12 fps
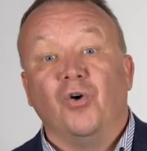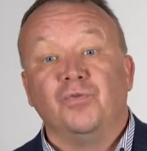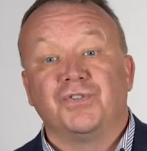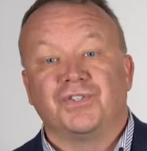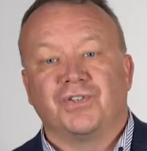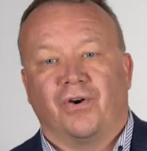
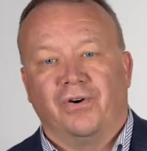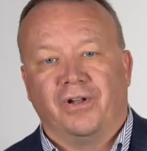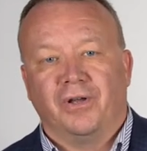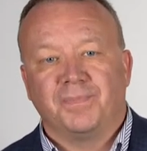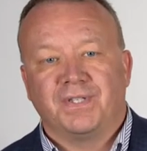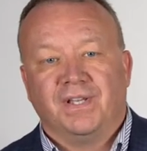own
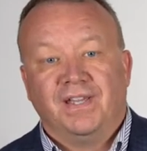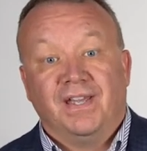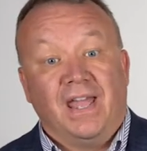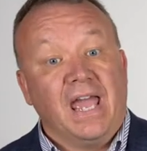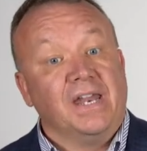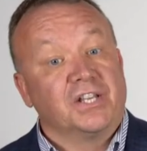startups
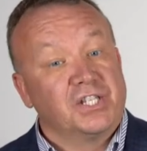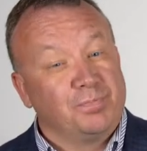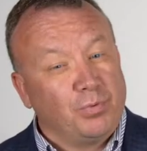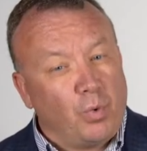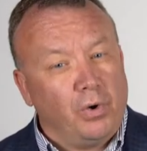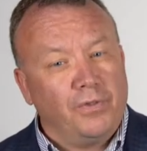and
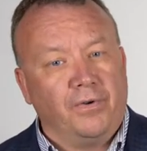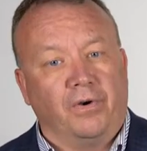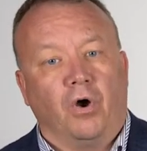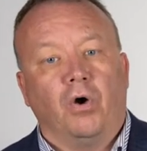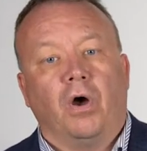explore their